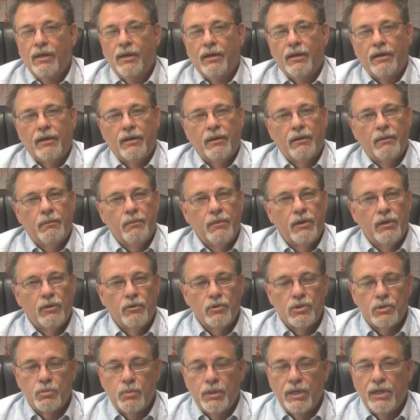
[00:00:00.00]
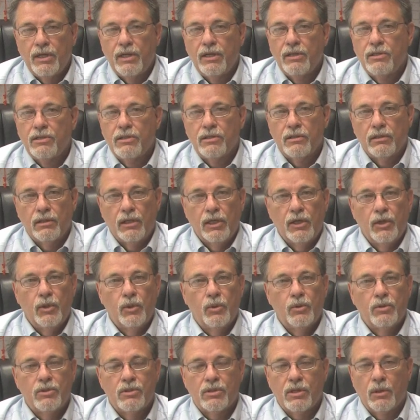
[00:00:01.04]
Um, you know, speeds,
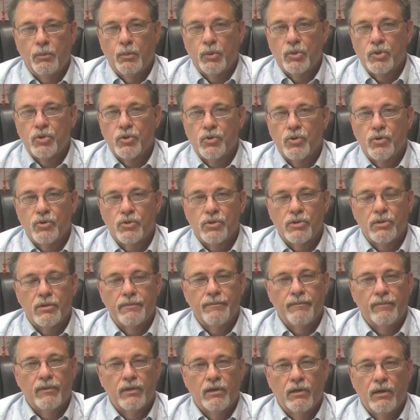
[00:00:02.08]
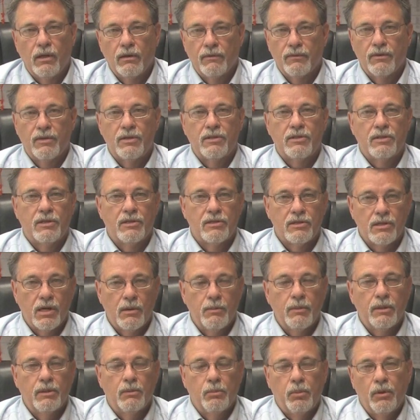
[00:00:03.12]
loads, temperatures, all of these things
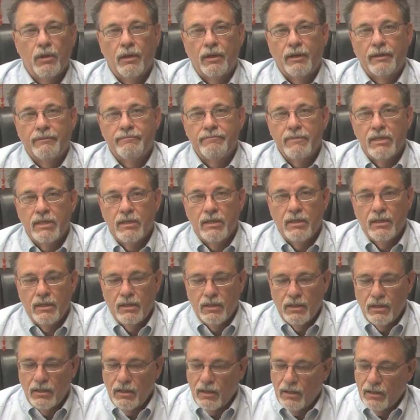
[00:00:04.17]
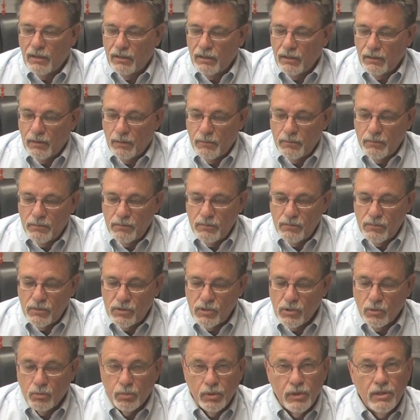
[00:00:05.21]
come into play. Um,
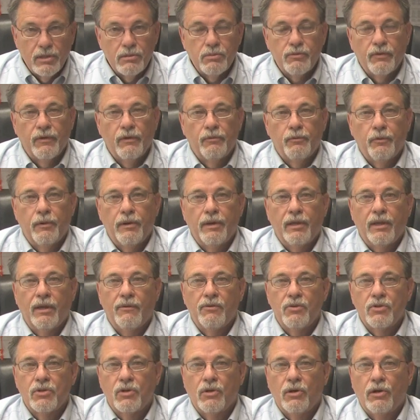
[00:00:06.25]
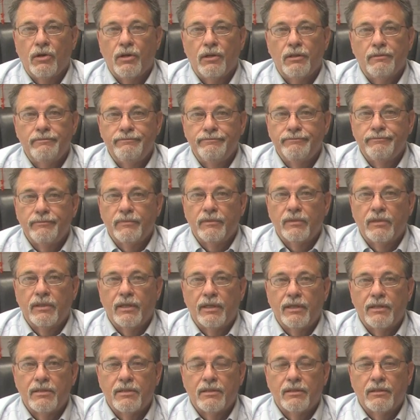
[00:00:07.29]
so please feel free to give us a call
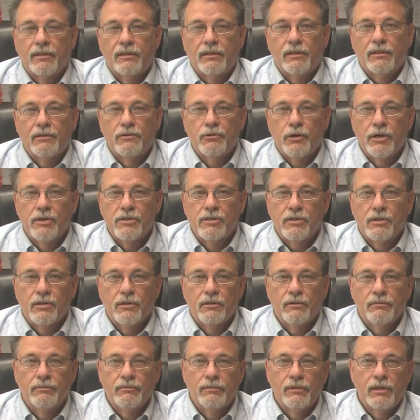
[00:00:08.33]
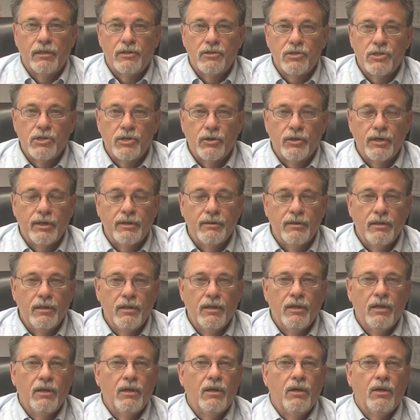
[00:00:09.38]
at uh, TriStar Engineering
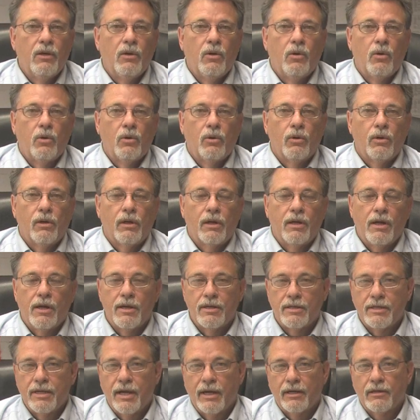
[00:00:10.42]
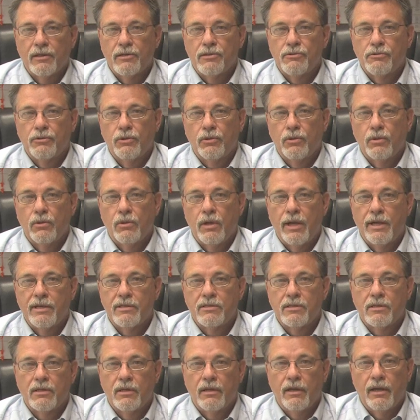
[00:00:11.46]
or contact us through
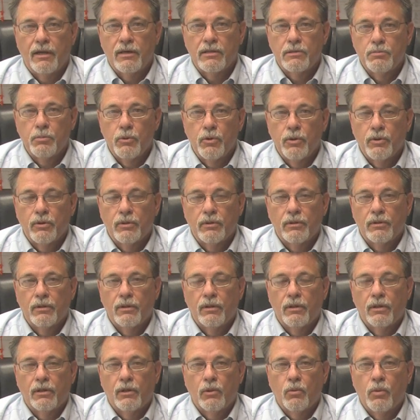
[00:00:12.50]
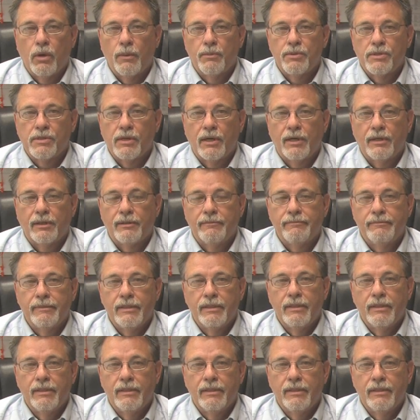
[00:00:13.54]
Ask the Expert on our website.